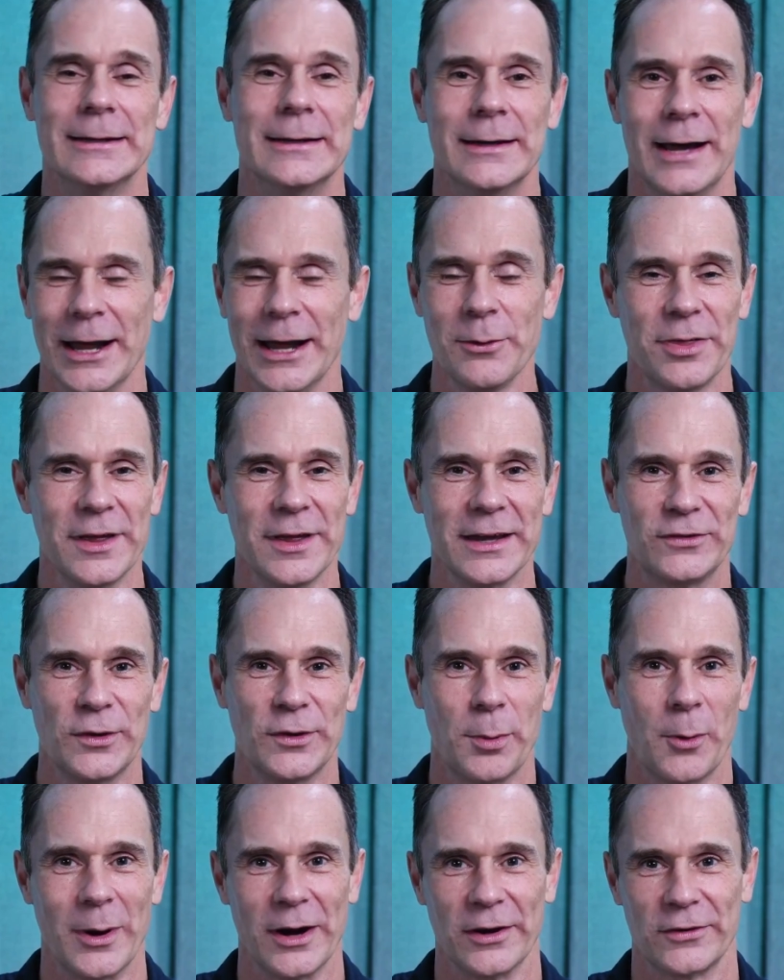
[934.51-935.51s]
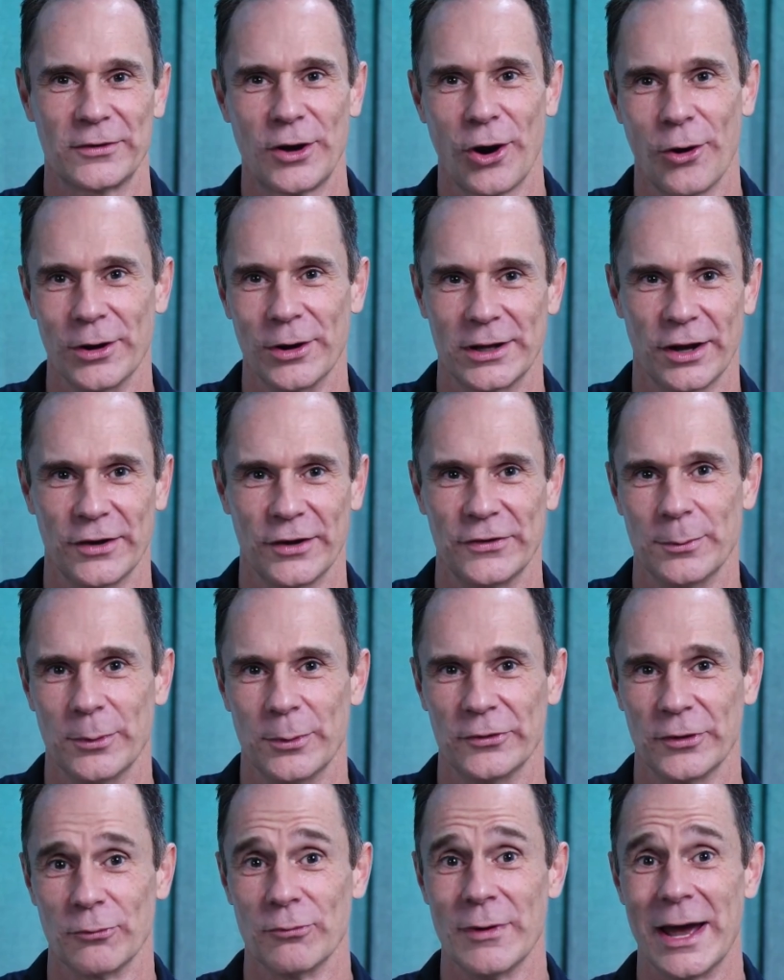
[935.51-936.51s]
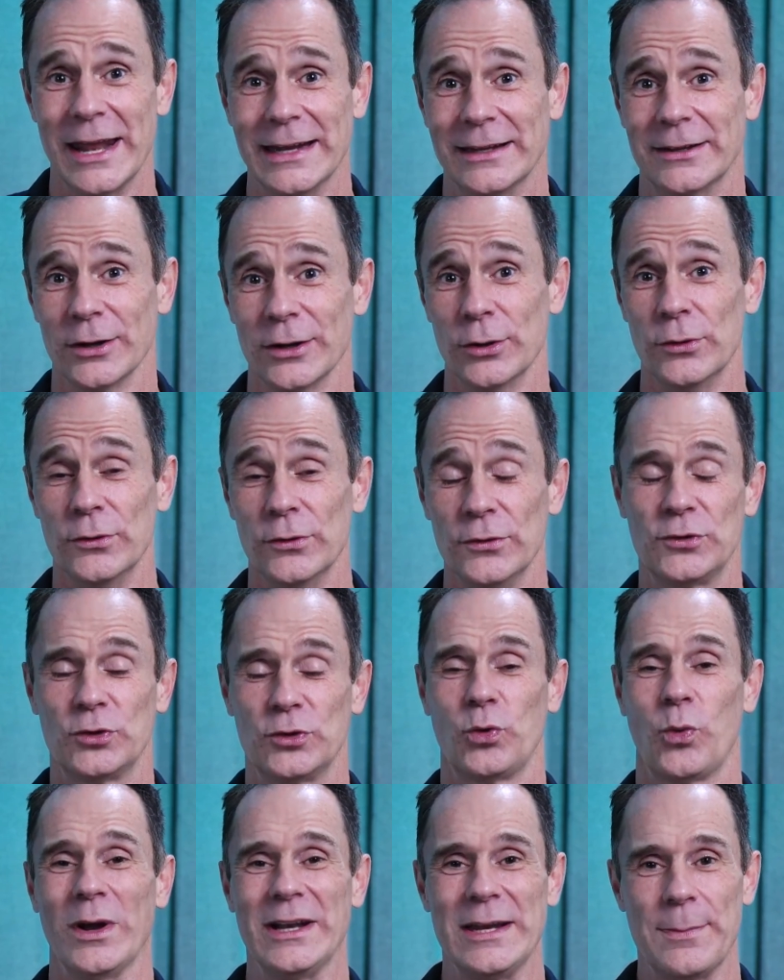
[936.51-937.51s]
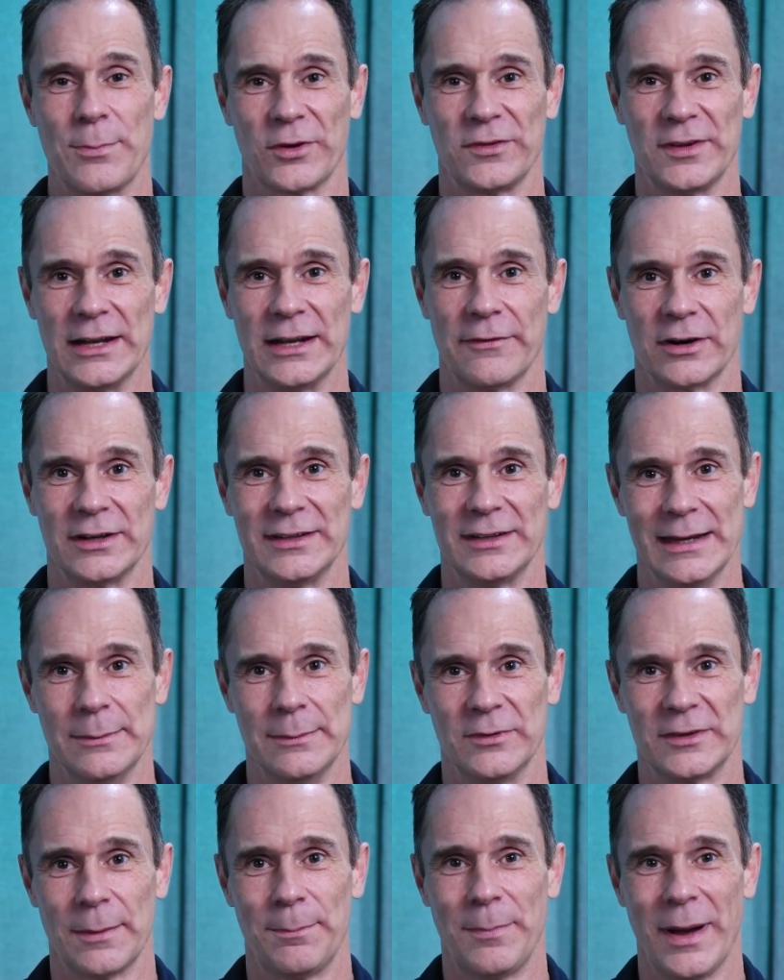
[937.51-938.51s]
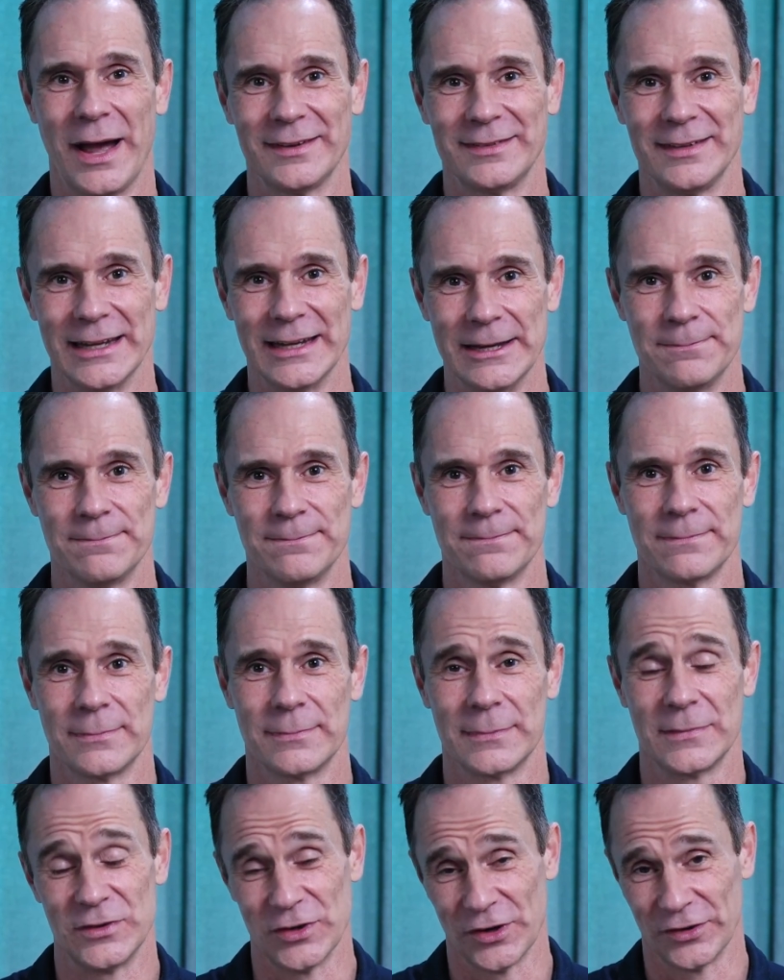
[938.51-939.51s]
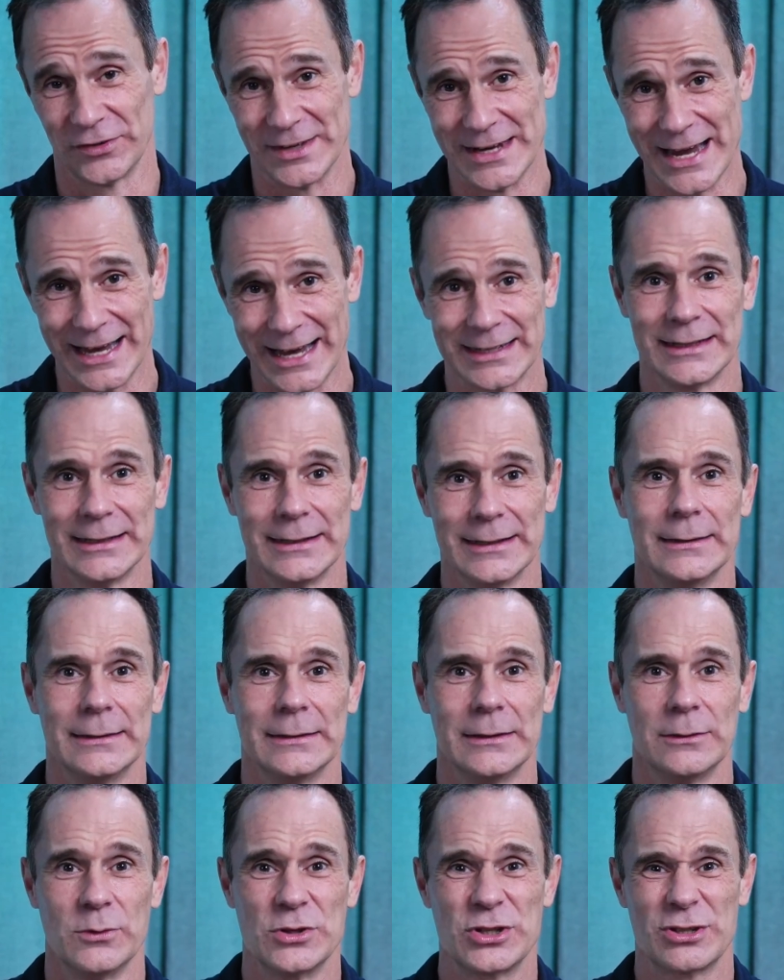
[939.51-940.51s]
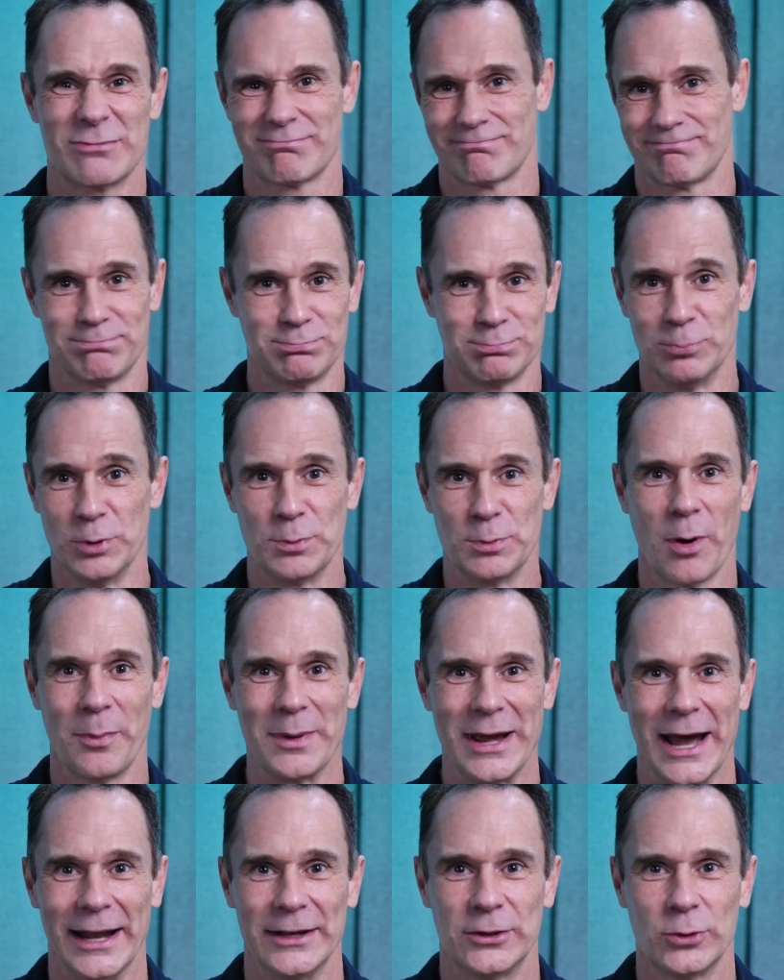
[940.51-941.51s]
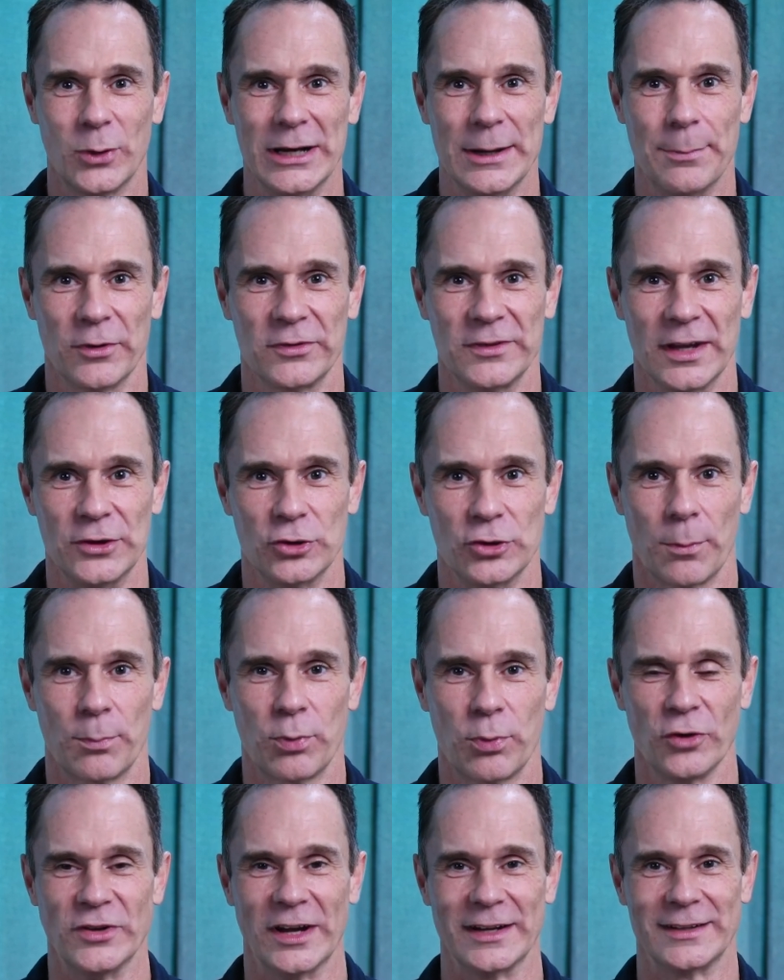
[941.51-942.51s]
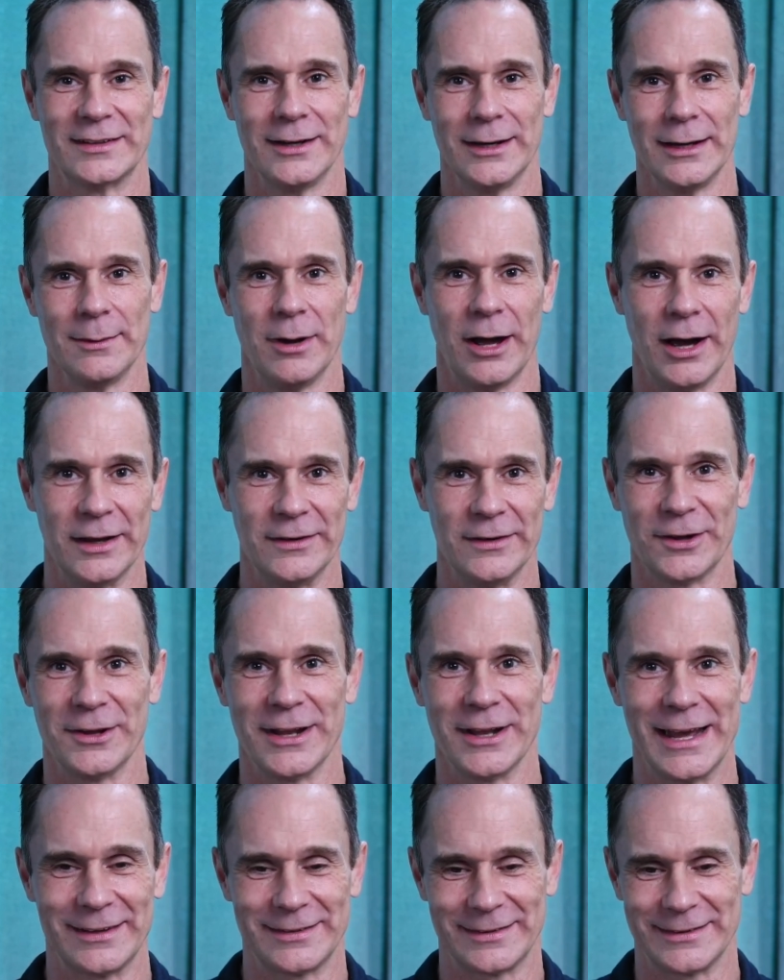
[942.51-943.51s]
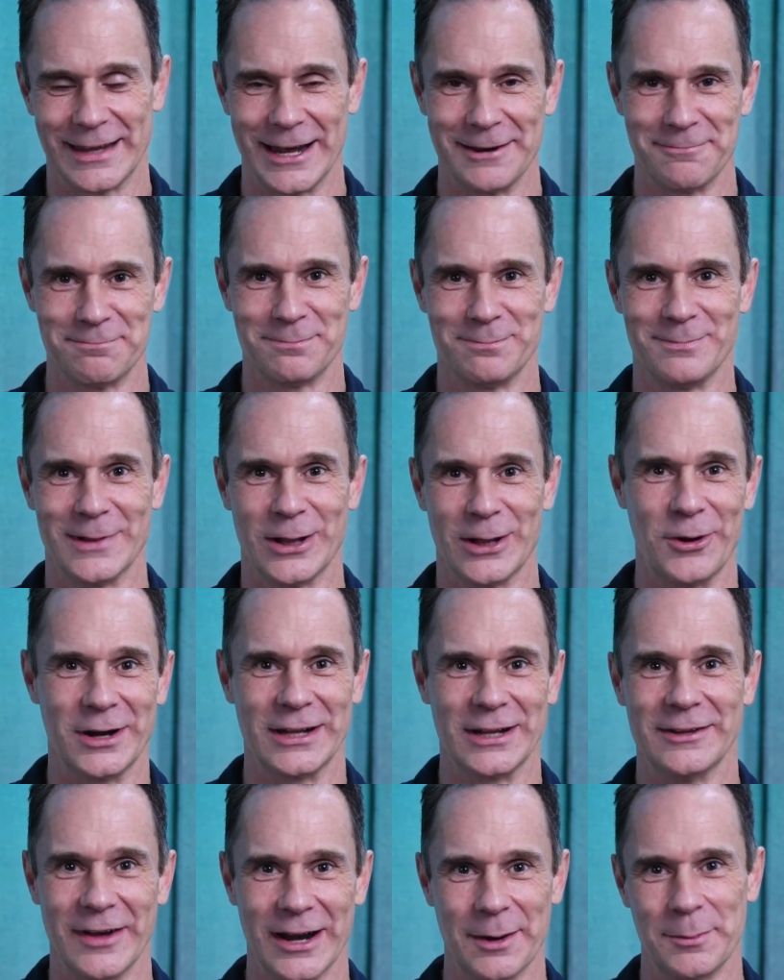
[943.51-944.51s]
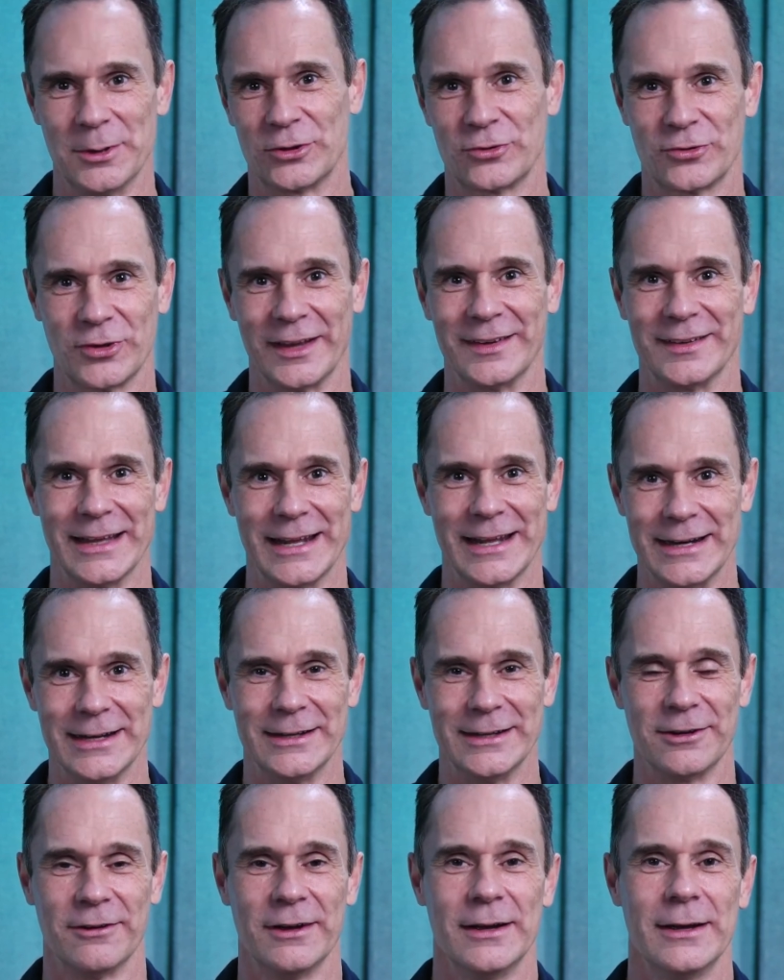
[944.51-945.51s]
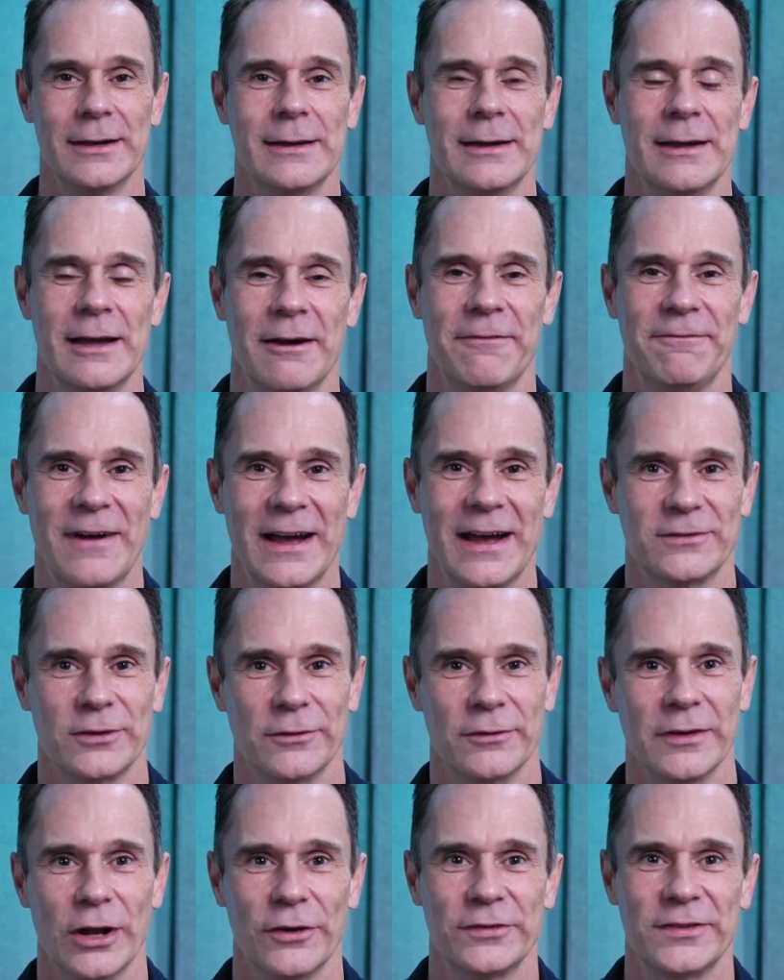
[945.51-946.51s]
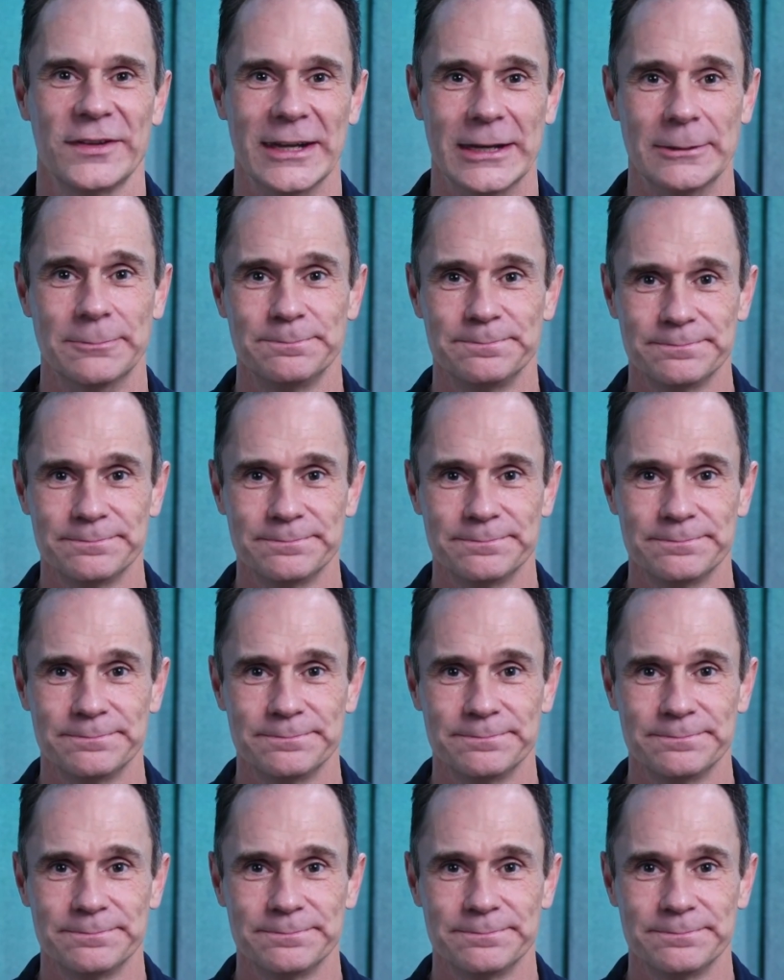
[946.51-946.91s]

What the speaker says: I don't think Superware's current customers are ready to lose 20% of our team's capacity just yet, which would probably add 20% to our project timelines unless that learning development translated into a faster velocity.